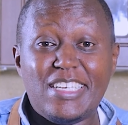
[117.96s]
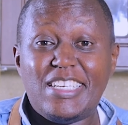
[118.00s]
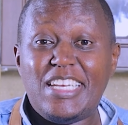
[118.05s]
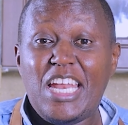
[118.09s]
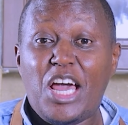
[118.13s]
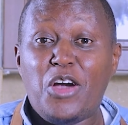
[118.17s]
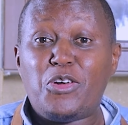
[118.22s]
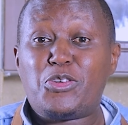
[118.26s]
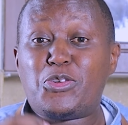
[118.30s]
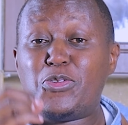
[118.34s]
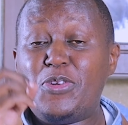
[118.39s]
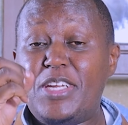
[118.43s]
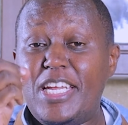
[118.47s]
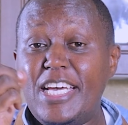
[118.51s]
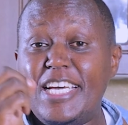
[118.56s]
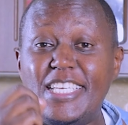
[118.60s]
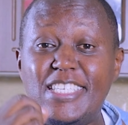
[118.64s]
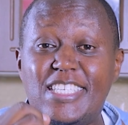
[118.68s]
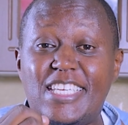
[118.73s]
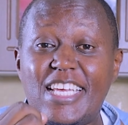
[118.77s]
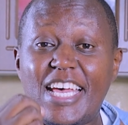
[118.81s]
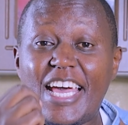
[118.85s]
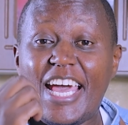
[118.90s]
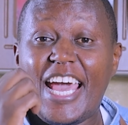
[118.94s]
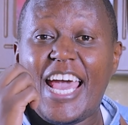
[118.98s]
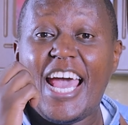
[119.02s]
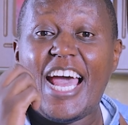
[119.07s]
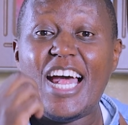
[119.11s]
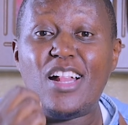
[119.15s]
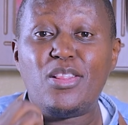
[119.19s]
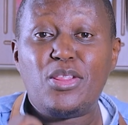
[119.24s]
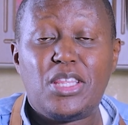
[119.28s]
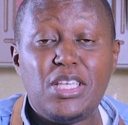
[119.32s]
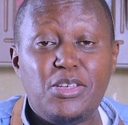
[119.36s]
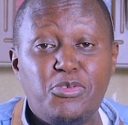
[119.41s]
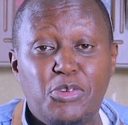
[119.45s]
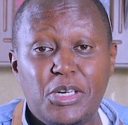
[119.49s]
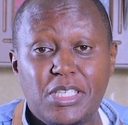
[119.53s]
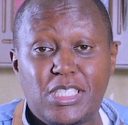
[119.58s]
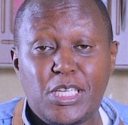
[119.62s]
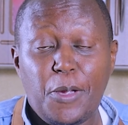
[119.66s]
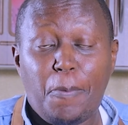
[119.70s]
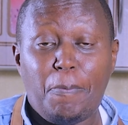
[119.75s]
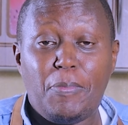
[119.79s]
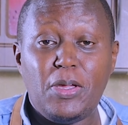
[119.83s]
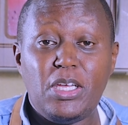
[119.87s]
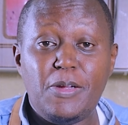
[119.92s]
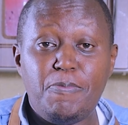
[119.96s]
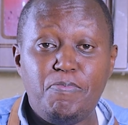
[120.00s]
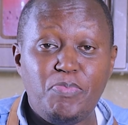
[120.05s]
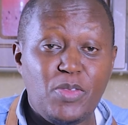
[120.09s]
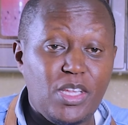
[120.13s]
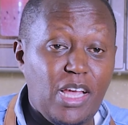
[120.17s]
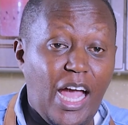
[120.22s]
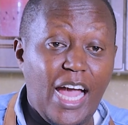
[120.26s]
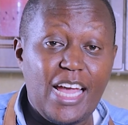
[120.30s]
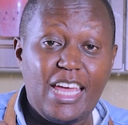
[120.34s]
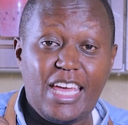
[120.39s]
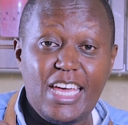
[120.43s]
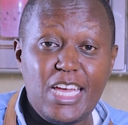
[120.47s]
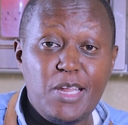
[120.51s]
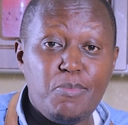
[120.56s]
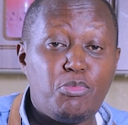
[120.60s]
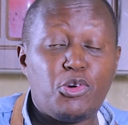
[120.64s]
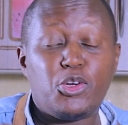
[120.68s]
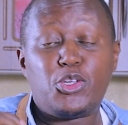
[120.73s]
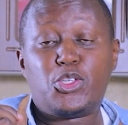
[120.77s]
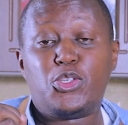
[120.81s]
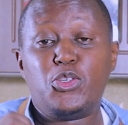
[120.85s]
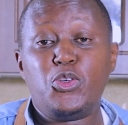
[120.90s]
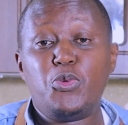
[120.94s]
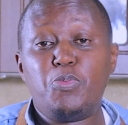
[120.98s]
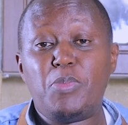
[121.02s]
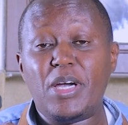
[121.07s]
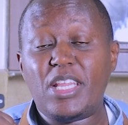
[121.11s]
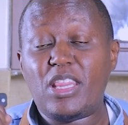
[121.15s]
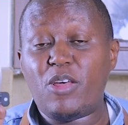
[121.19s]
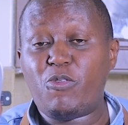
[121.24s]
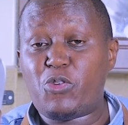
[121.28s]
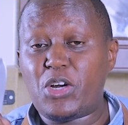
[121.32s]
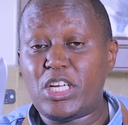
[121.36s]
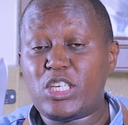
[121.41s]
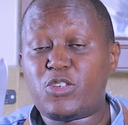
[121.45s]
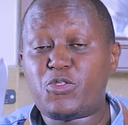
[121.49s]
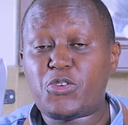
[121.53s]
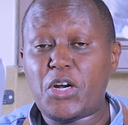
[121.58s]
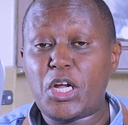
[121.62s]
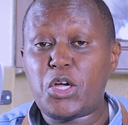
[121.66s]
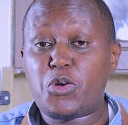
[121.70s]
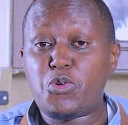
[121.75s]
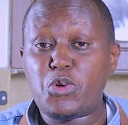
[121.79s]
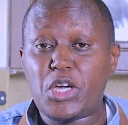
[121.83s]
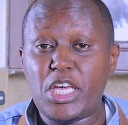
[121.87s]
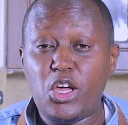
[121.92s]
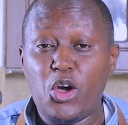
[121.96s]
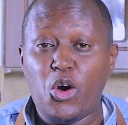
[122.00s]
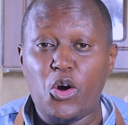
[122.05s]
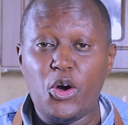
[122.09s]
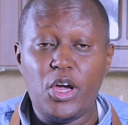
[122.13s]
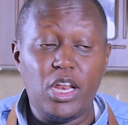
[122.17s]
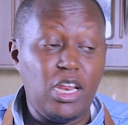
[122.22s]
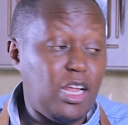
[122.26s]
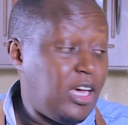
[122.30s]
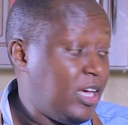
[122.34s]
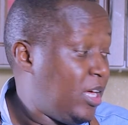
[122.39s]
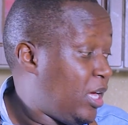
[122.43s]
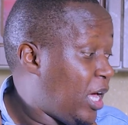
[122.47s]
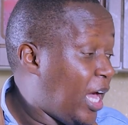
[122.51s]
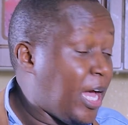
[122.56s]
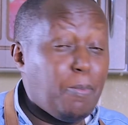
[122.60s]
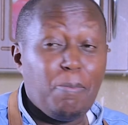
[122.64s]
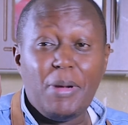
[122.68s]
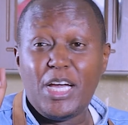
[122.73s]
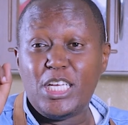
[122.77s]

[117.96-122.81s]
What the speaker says: Now today's healthy recipe, again brought to you by the fresh fry cooking oil, and